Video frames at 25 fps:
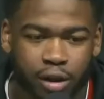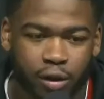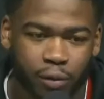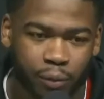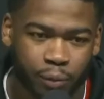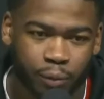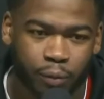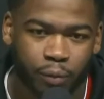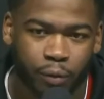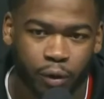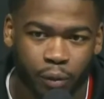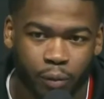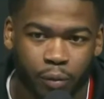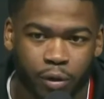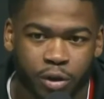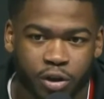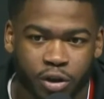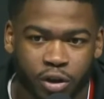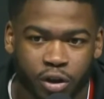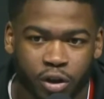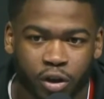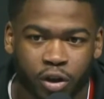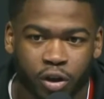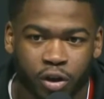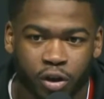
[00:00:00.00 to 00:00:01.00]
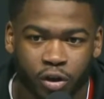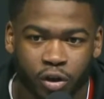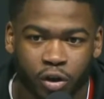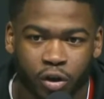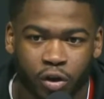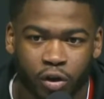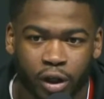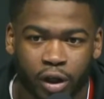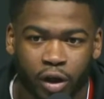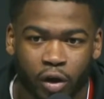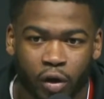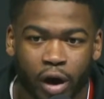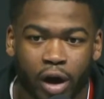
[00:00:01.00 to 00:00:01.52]
They're mature. You
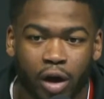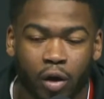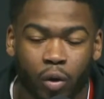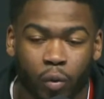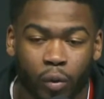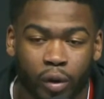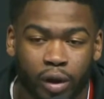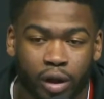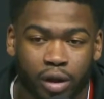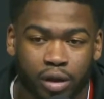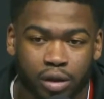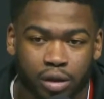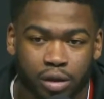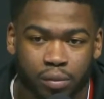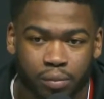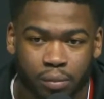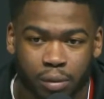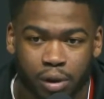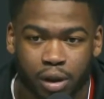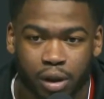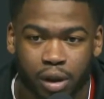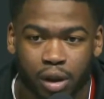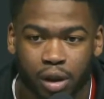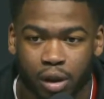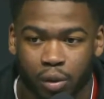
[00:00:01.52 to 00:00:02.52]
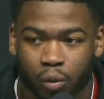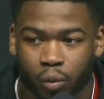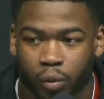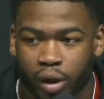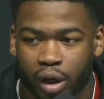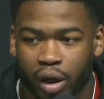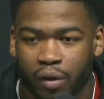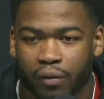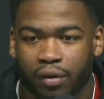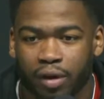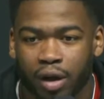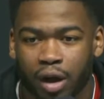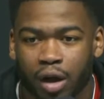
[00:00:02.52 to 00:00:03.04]
know, they know how to win. But
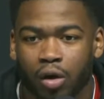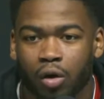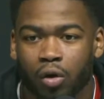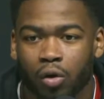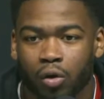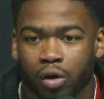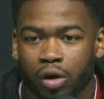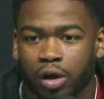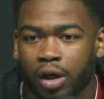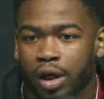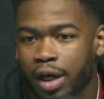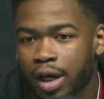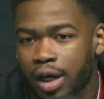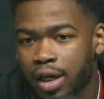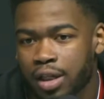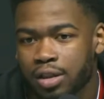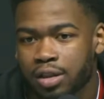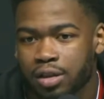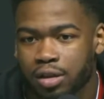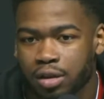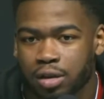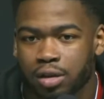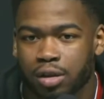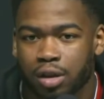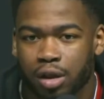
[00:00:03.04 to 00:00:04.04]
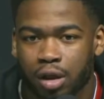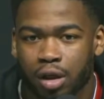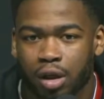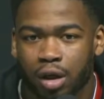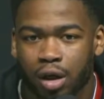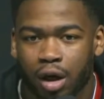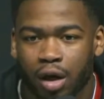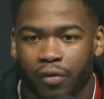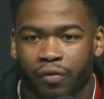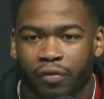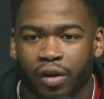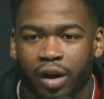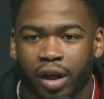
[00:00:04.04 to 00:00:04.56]
we have a lot of older guys, and I
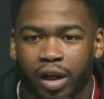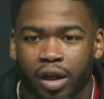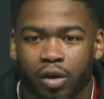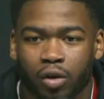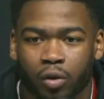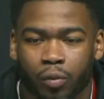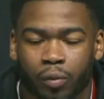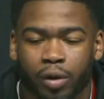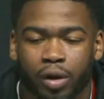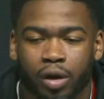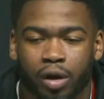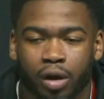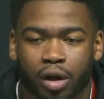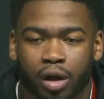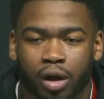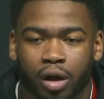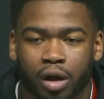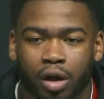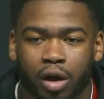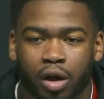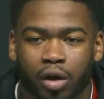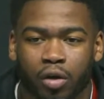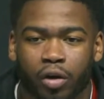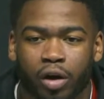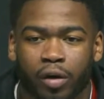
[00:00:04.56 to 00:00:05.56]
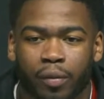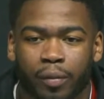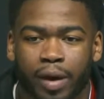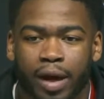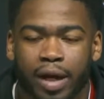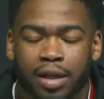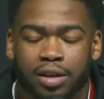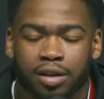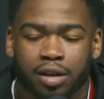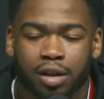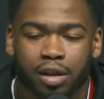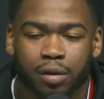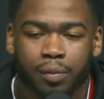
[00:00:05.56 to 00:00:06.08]
feel like it'll be a great
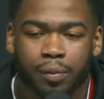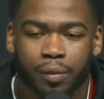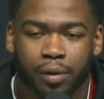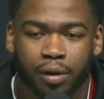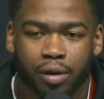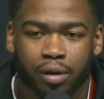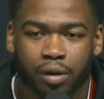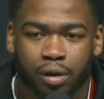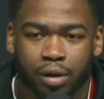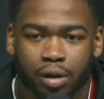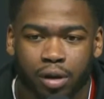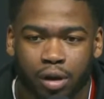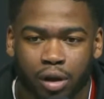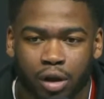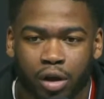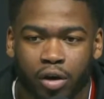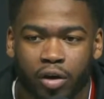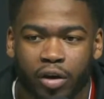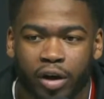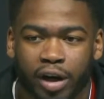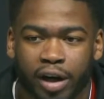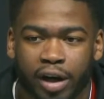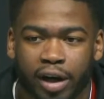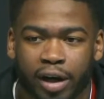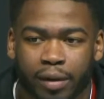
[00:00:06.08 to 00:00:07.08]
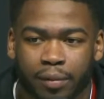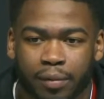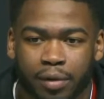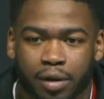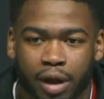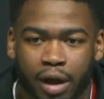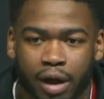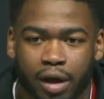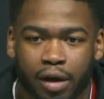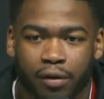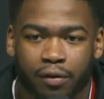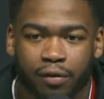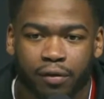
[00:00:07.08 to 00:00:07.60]
matchup and a great game to
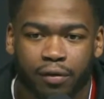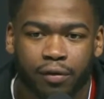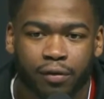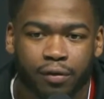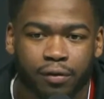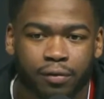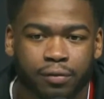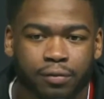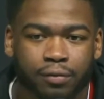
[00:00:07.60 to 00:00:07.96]
have.